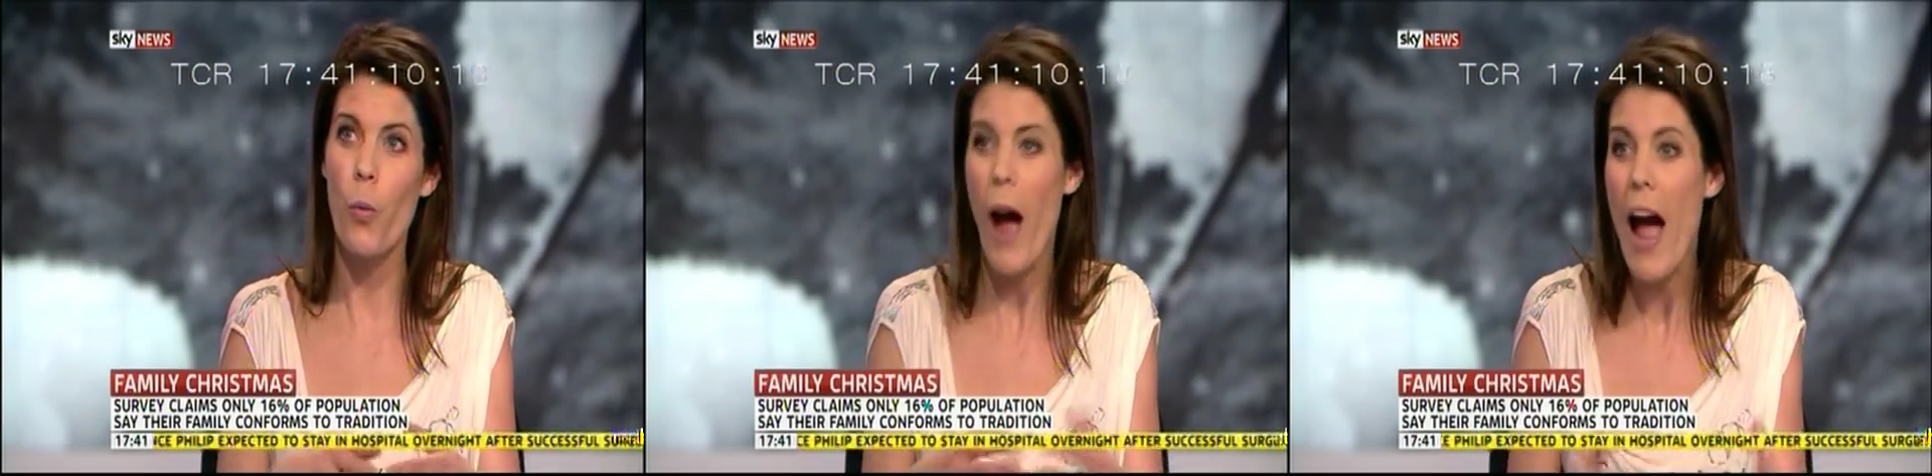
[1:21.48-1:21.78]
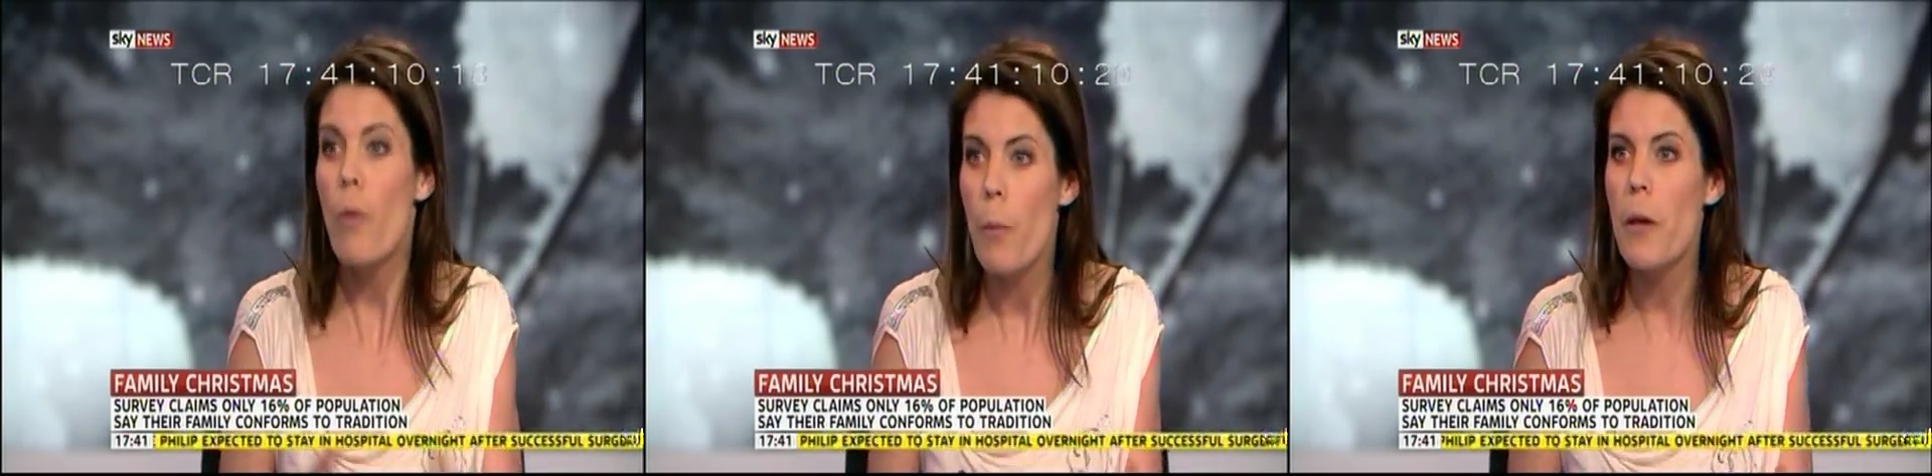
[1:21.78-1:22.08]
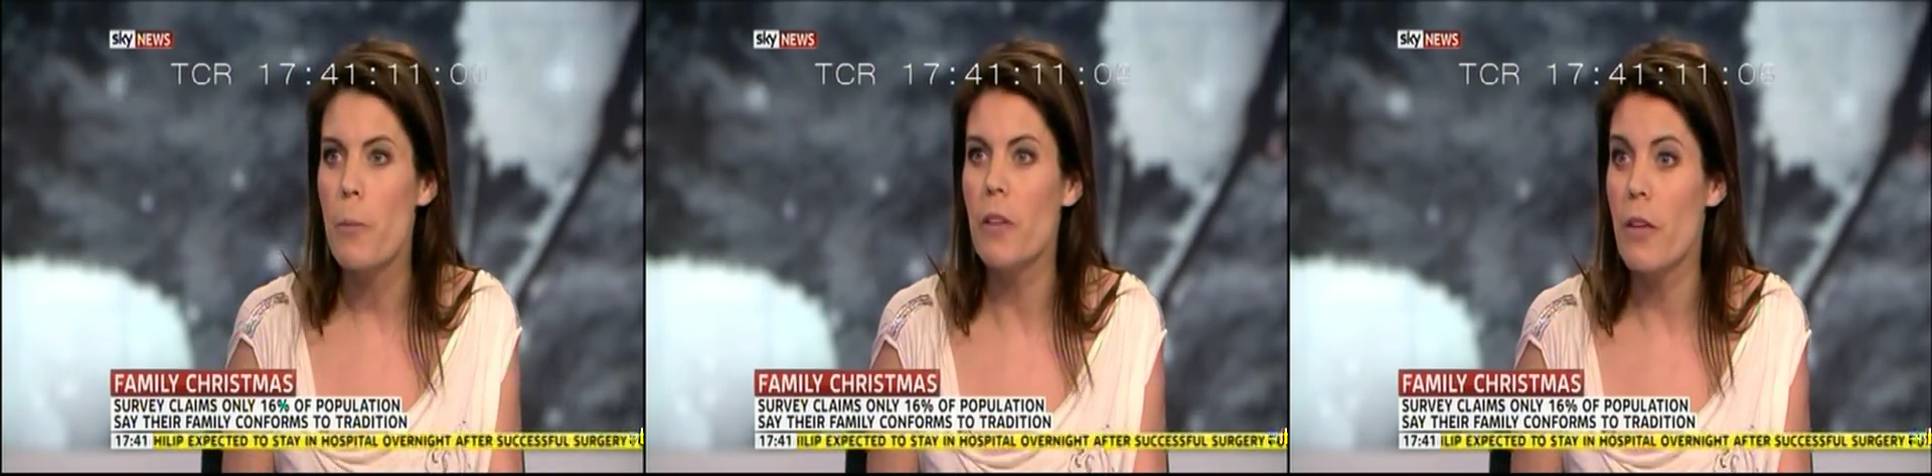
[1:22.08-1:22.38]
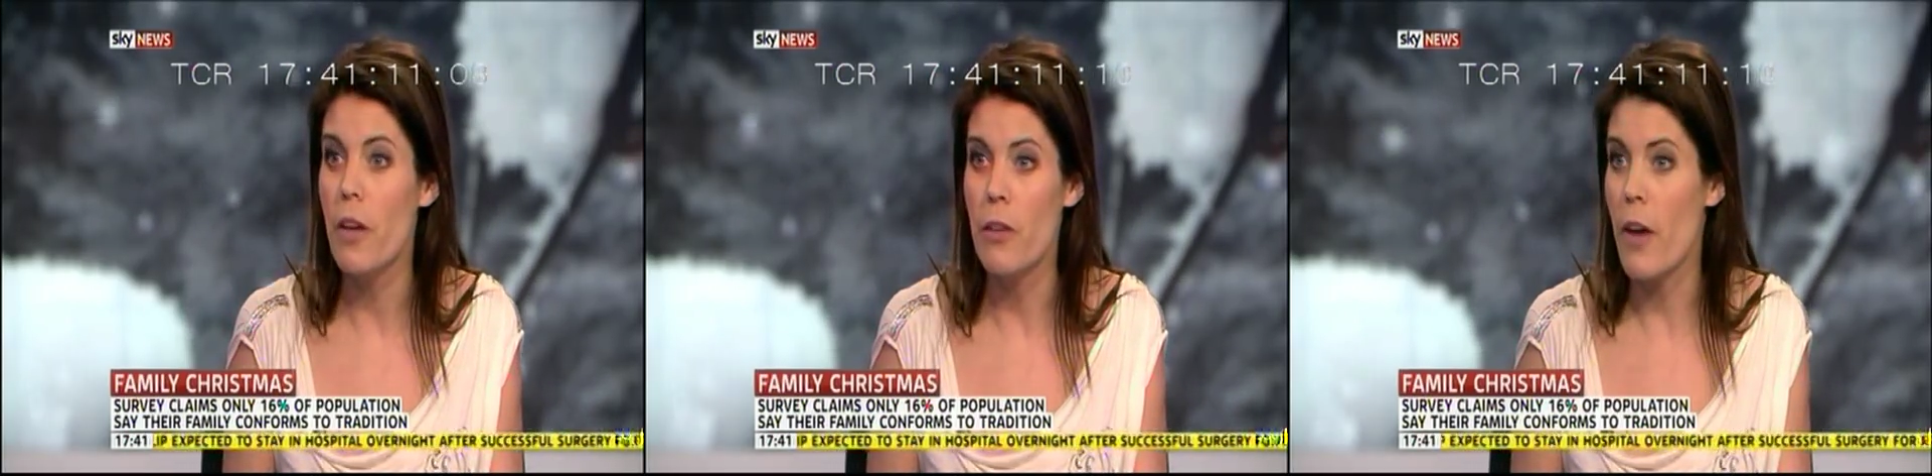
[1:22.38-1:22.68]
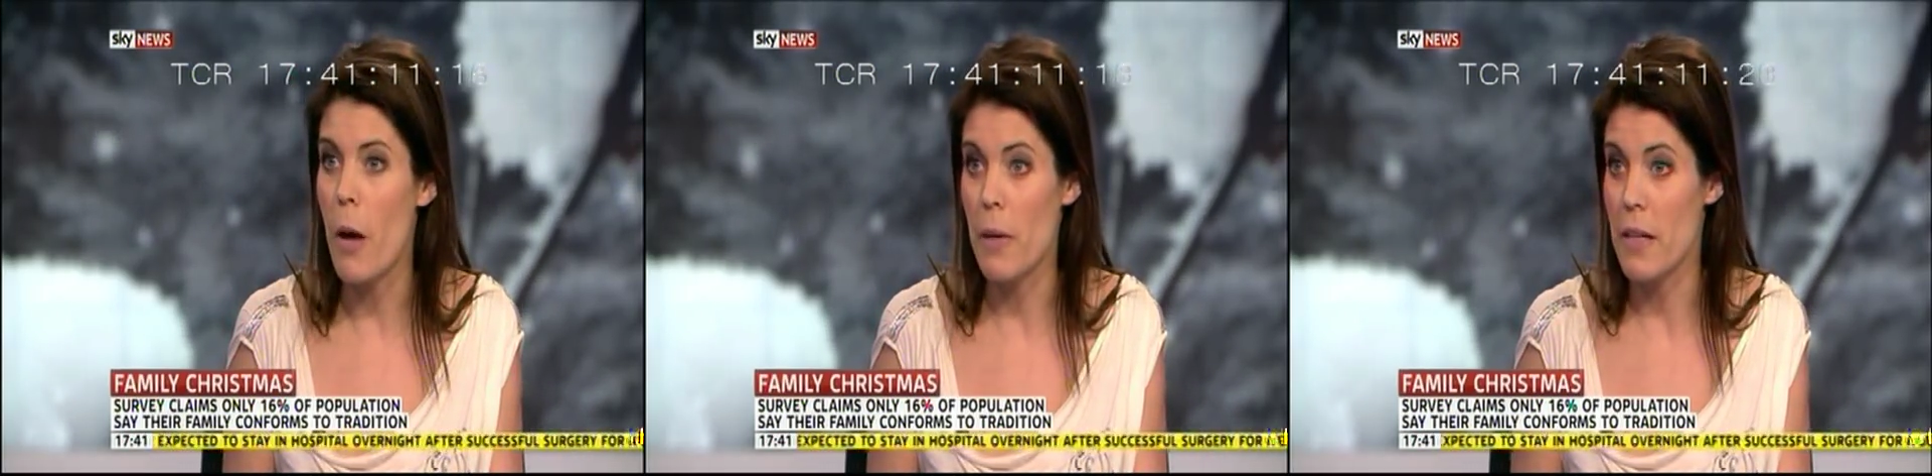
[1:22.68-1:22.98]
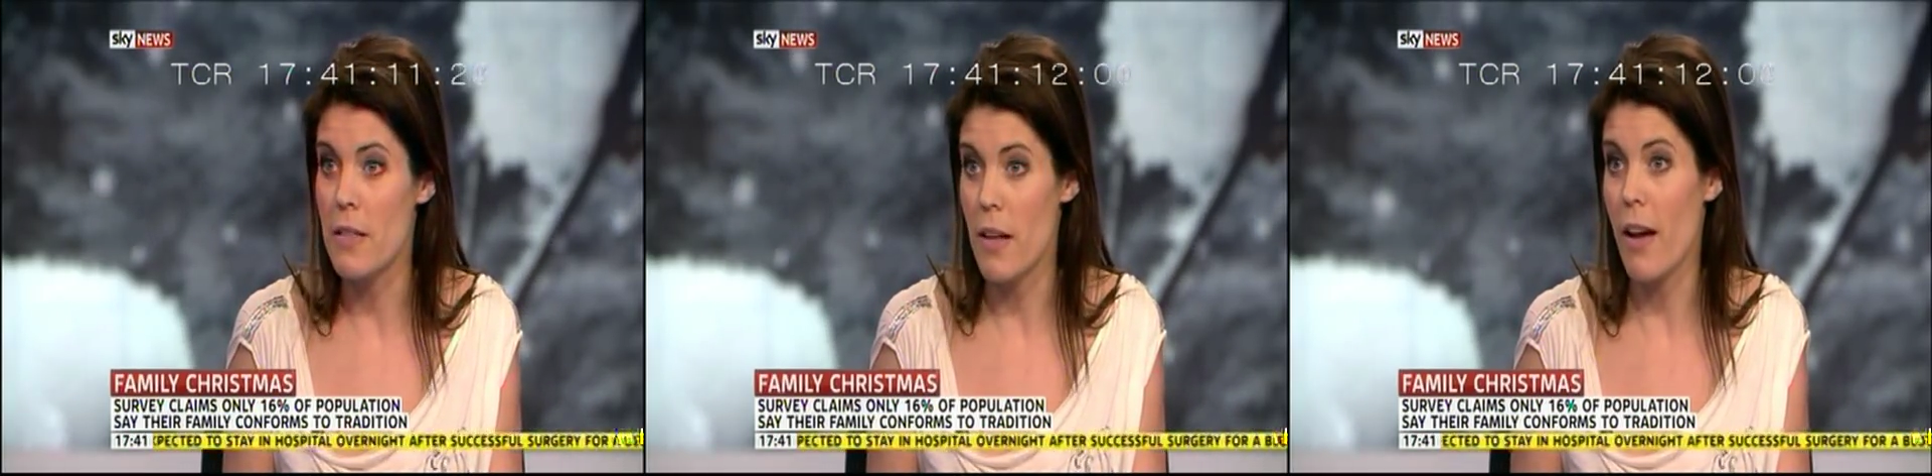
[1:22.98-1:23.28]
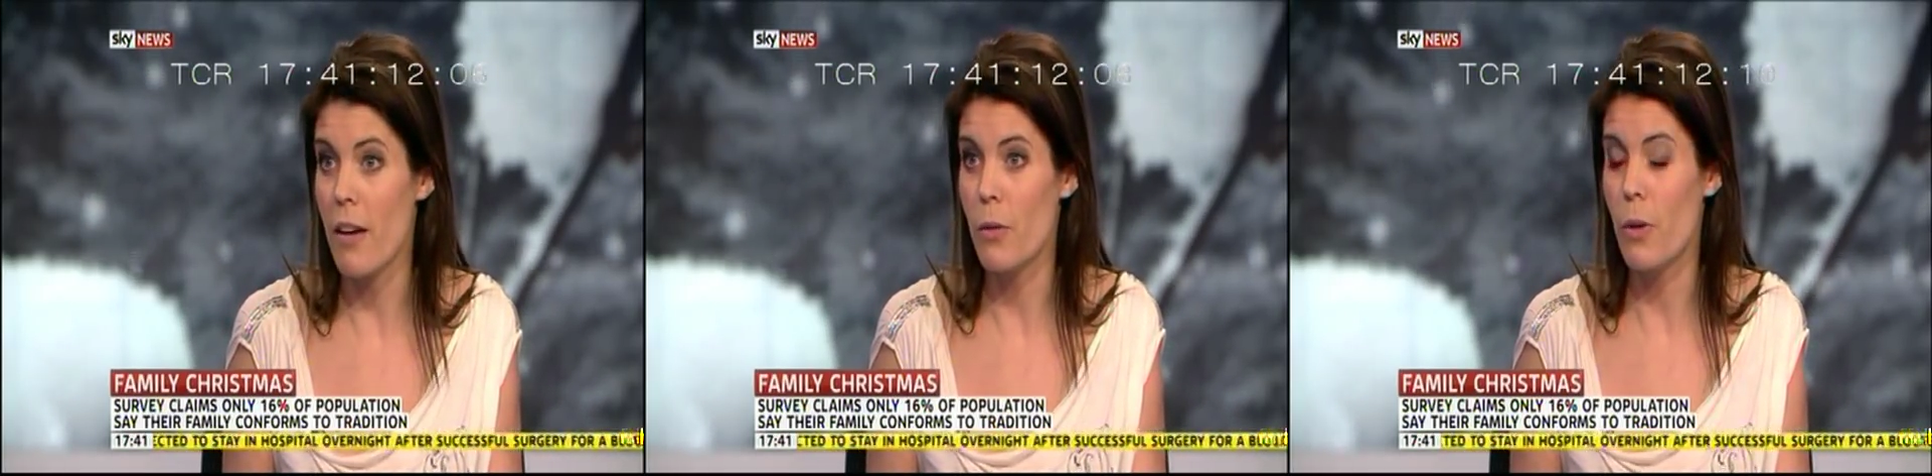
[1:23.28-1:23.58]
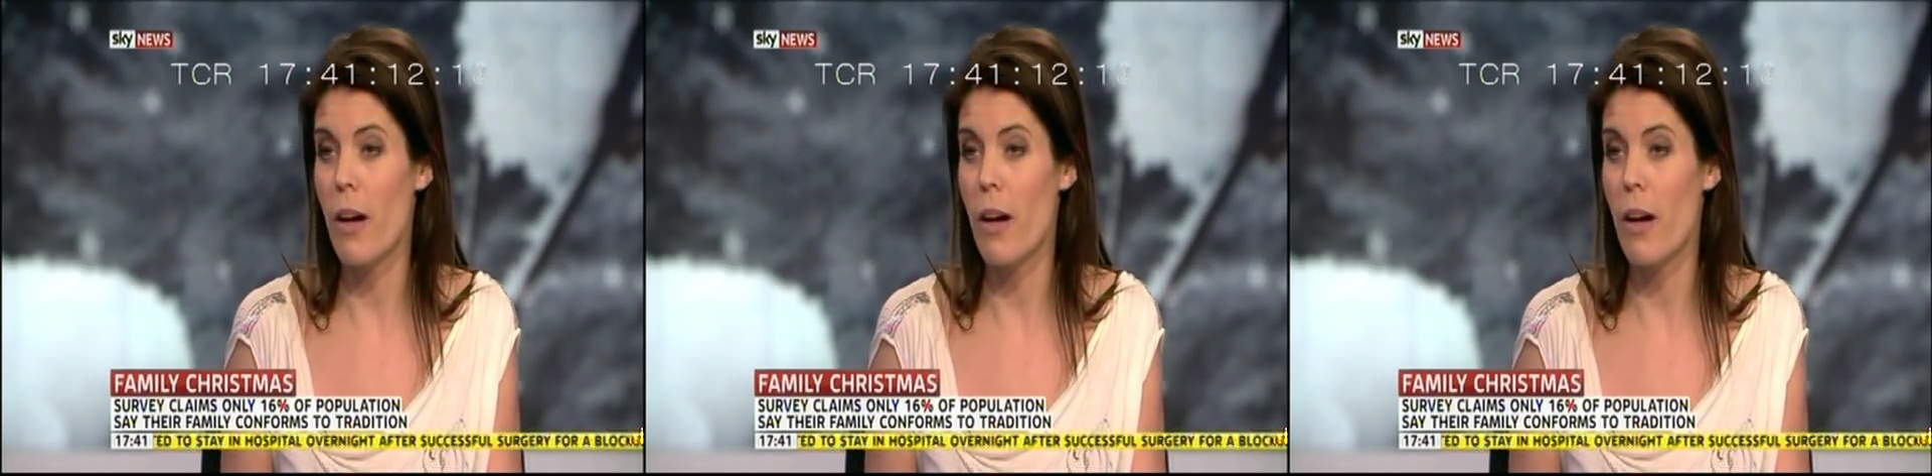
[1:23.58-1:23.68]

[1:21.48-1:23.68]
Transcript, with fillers: how are people living in families now?